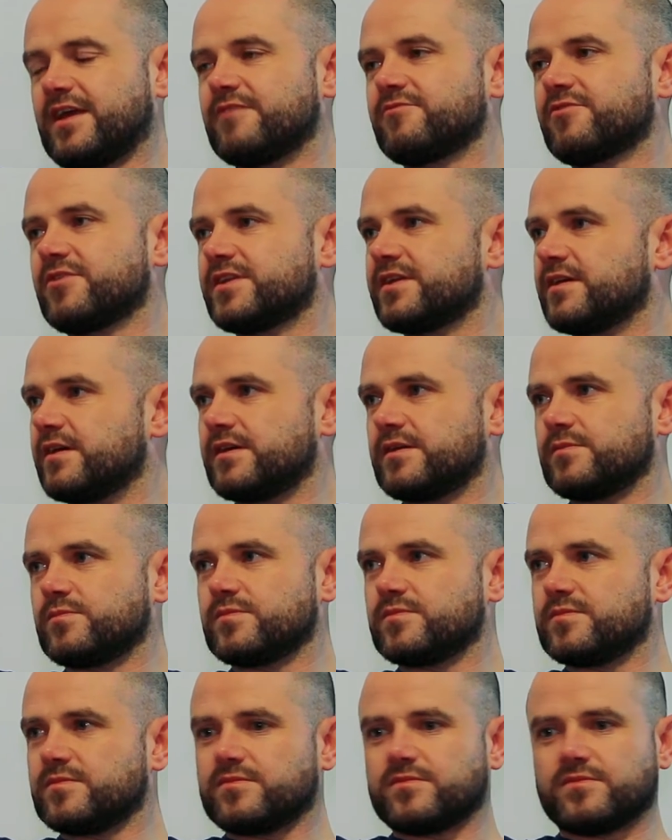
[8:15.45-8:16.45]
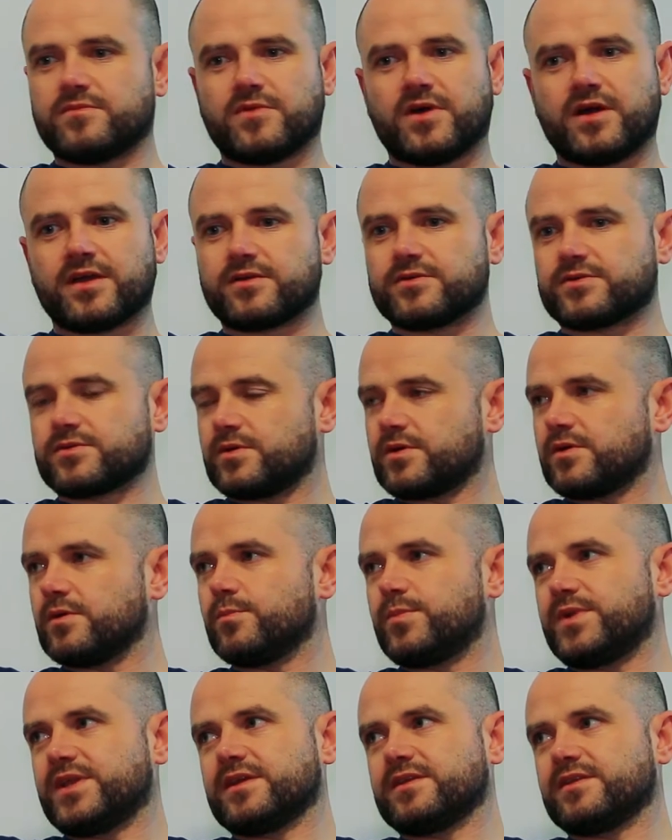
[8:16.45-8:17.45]
Every time I go to a
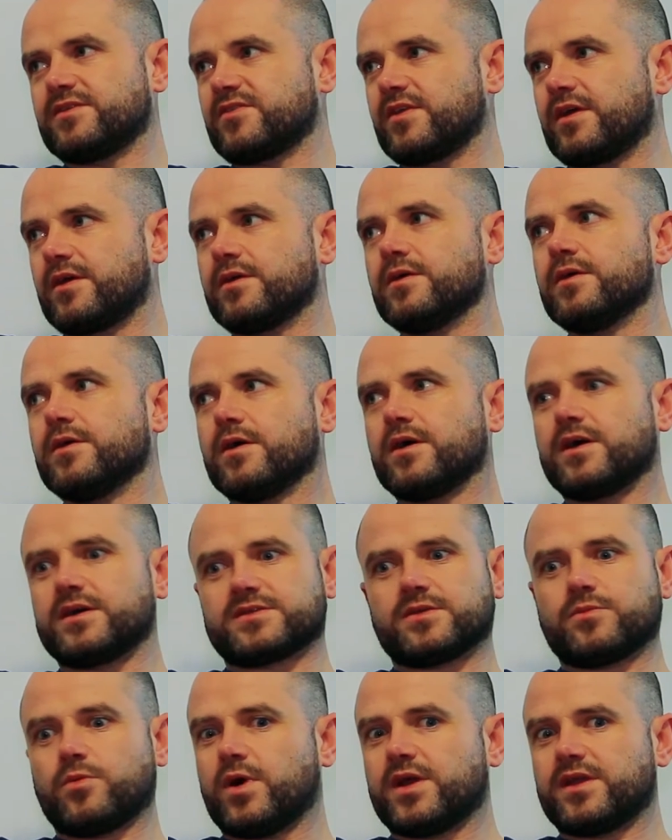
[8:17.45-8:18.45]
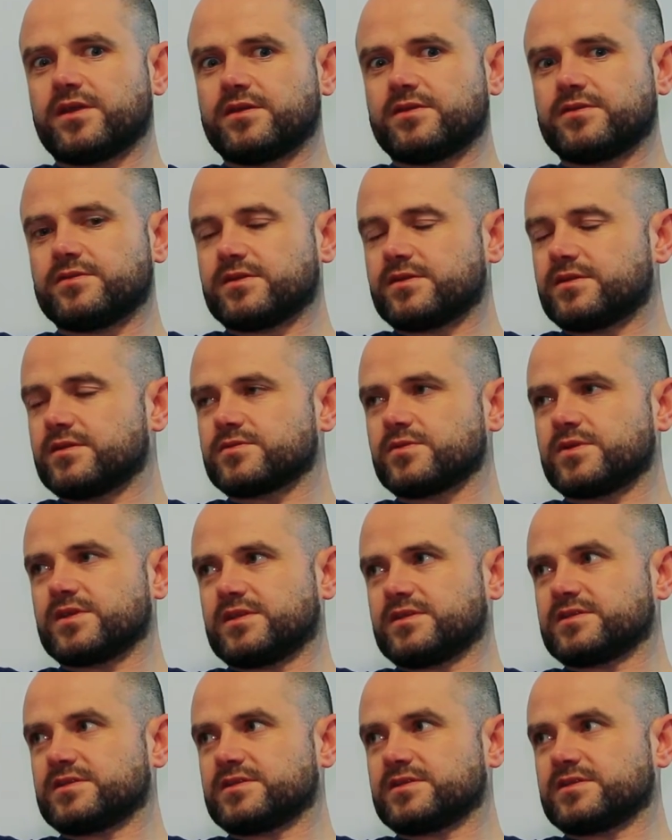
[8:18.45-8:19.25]
company and they say, I say, why are you doing it this way?